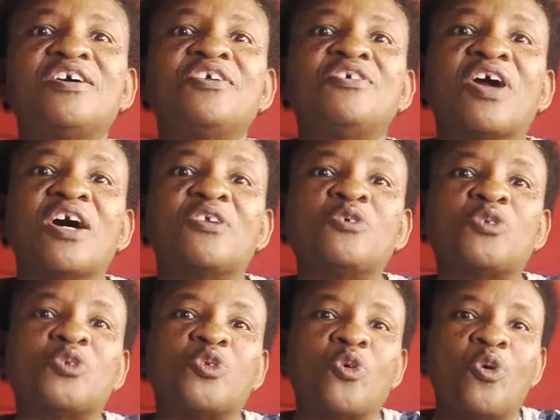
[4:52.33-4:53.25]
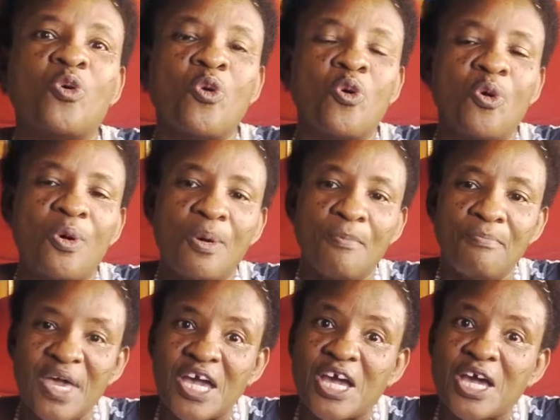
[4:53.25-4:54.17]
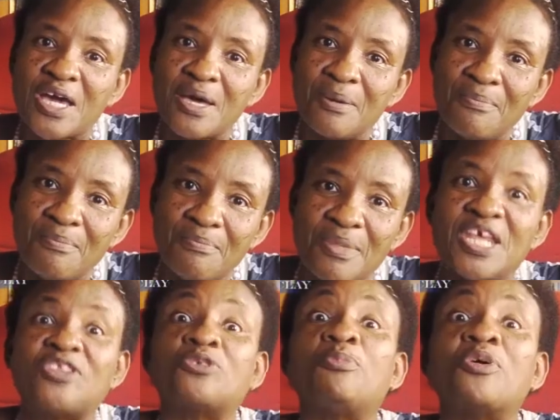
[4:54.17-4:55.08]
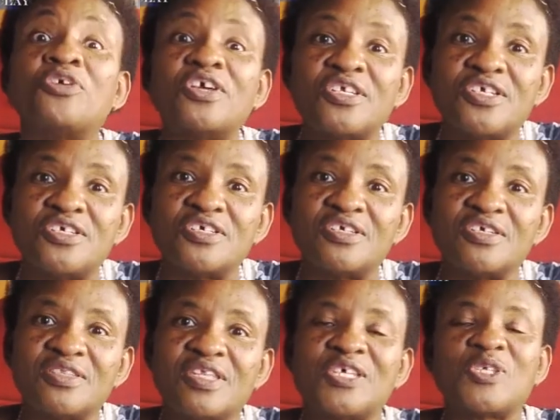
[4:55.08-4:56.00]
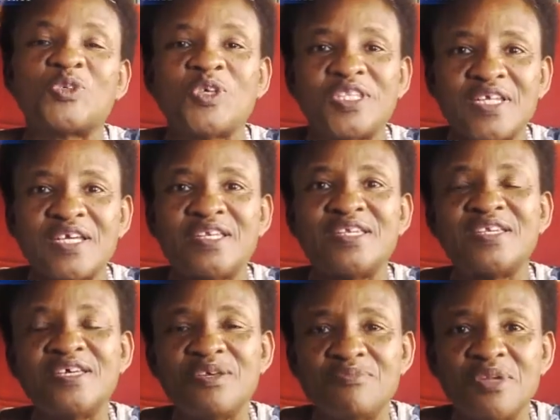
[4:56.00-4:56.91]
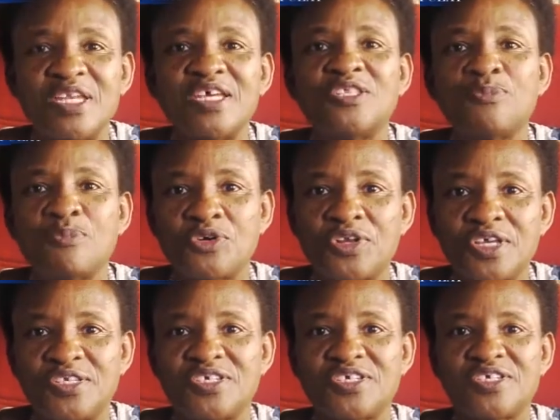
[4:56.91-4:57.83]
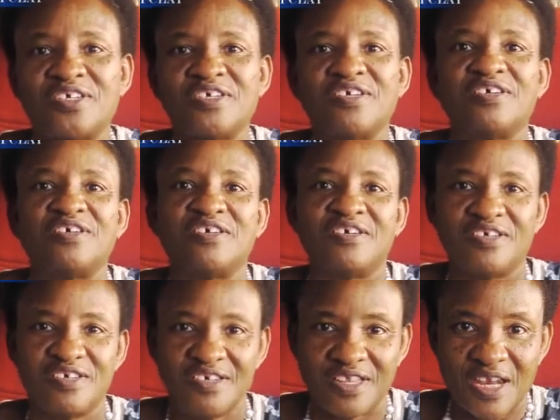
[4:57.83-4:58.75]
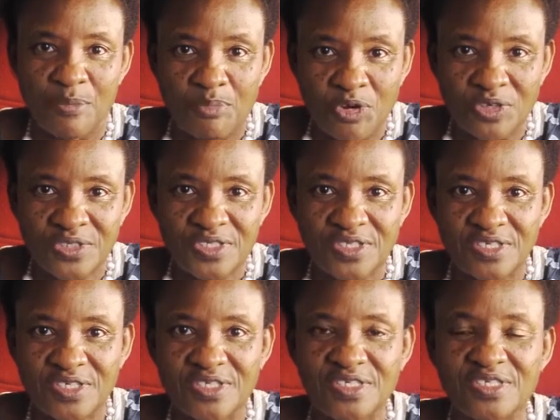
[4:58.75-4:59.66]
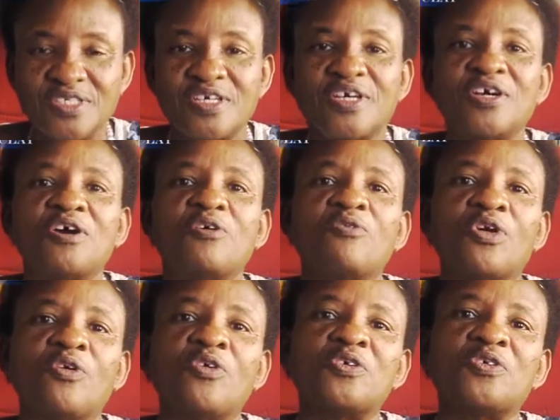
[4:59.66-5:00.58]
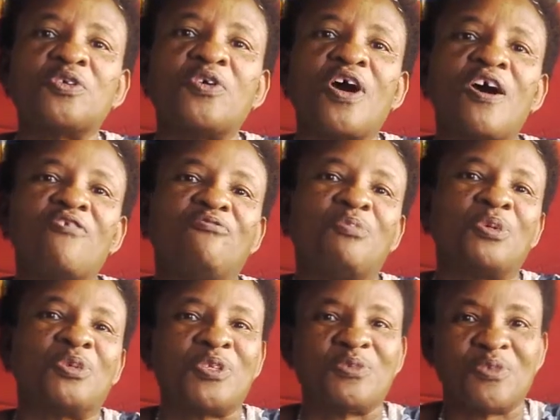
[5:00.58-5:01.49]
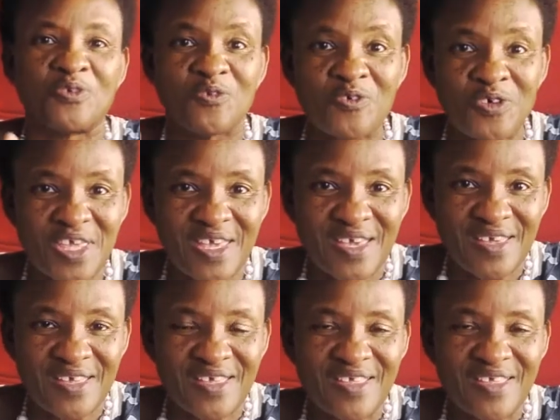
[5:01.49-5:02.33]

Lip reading: You can also make millet porridge, the sweetened millet porridge, in a pot. We also have pots for cooking.